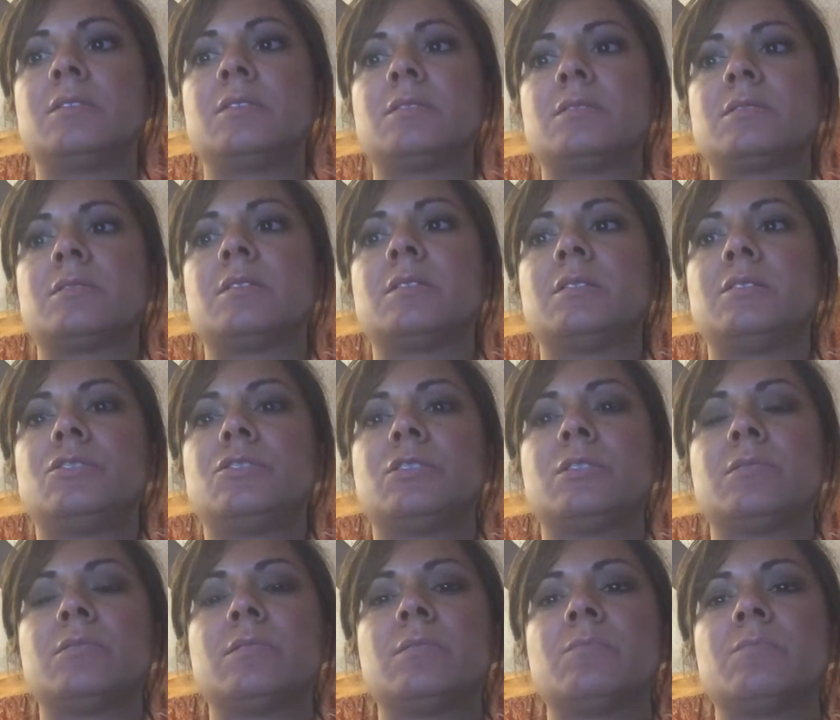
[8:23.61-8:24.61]
Studies
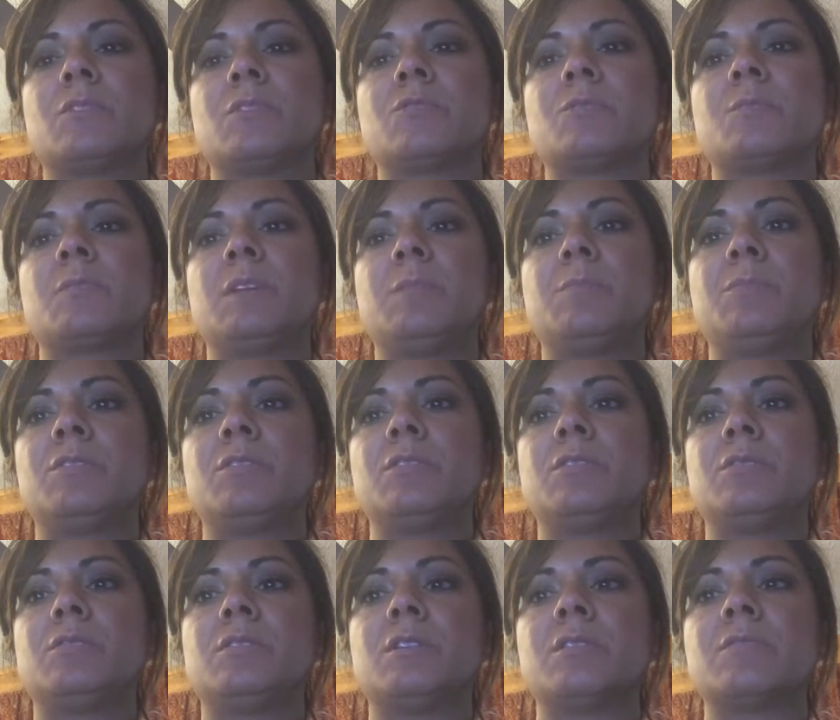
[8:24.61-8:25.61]
show that most people
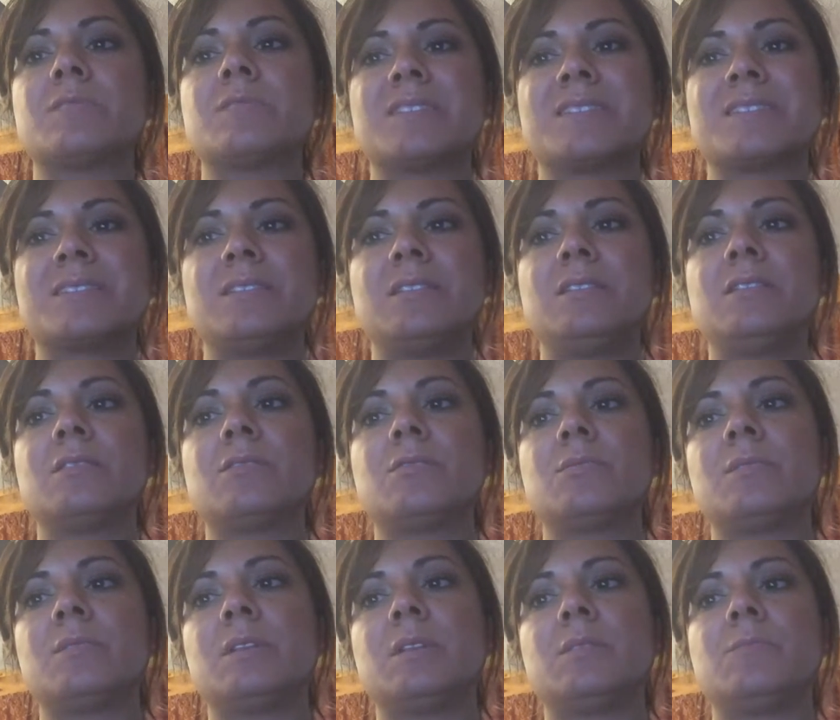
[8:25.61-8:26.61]
who don't succeed in
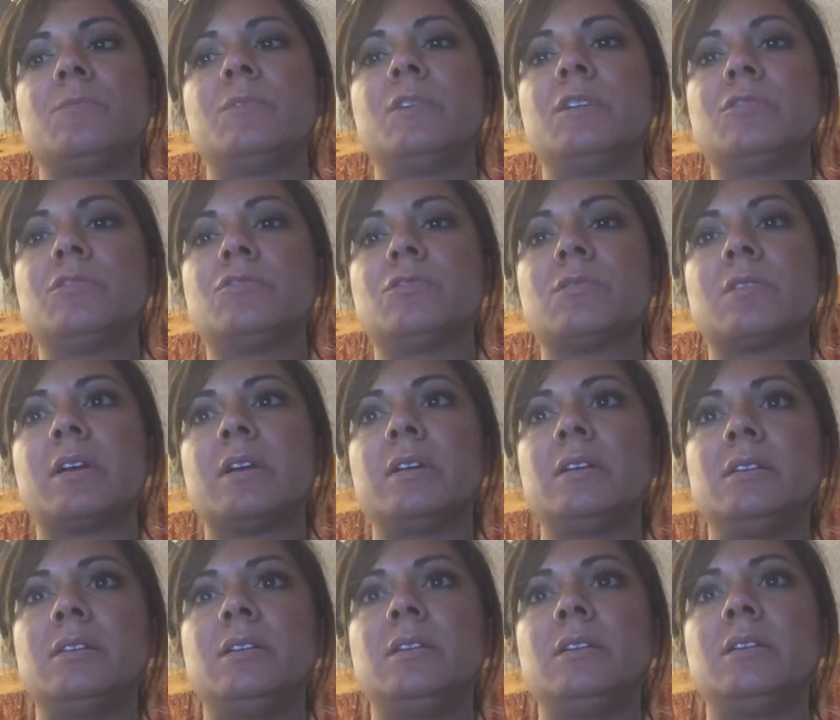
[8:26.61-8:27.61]
quitting will try
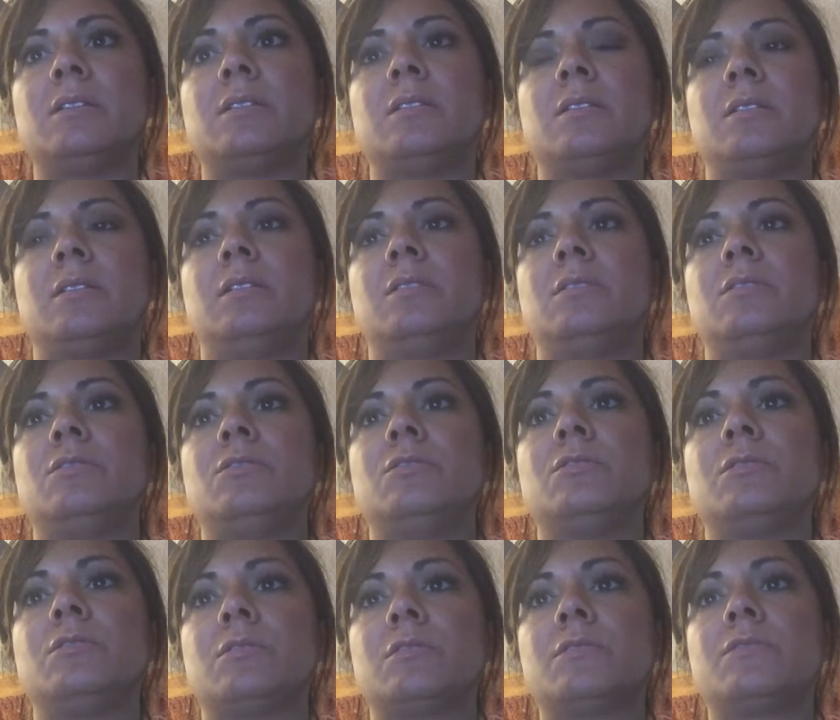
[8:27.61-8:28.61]
again in the
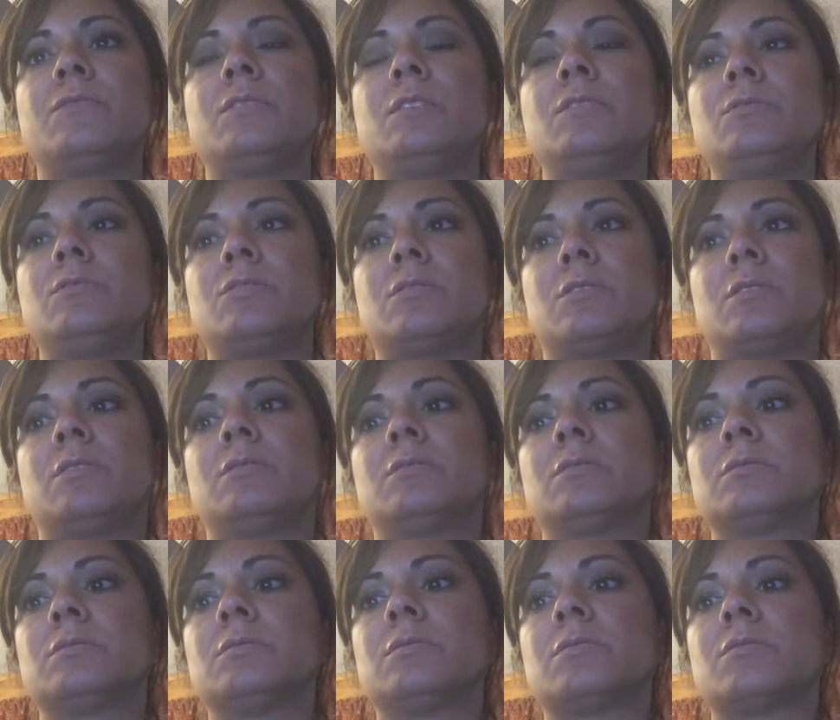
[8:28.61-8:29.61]
near future,
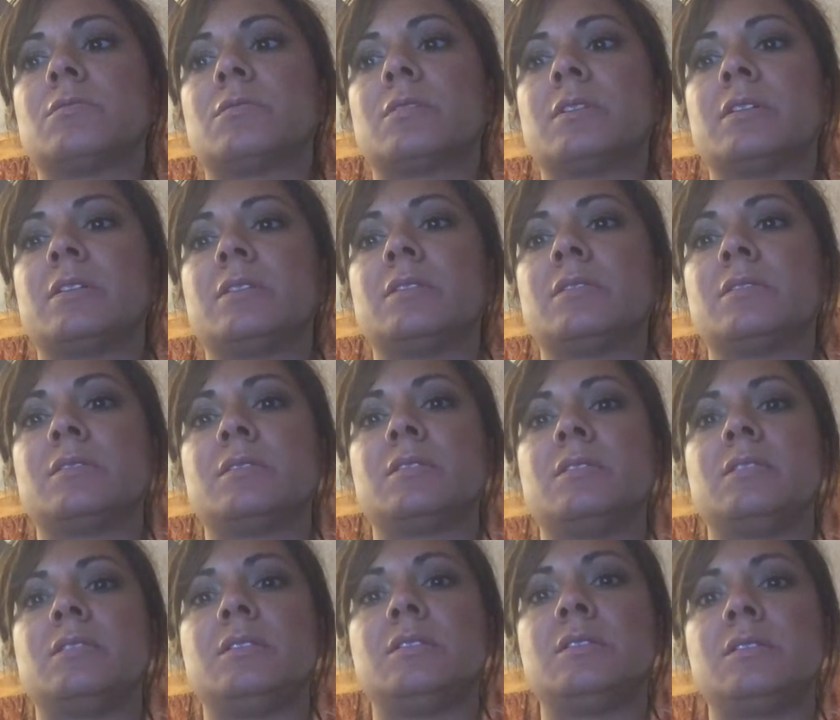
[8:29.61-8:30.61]
according to the
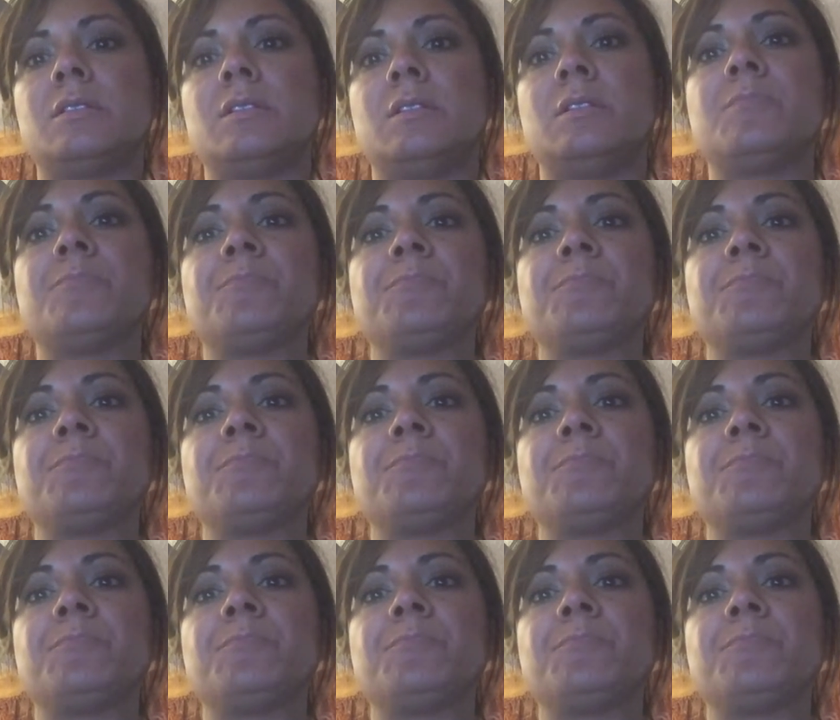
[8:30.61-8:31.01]
CDC.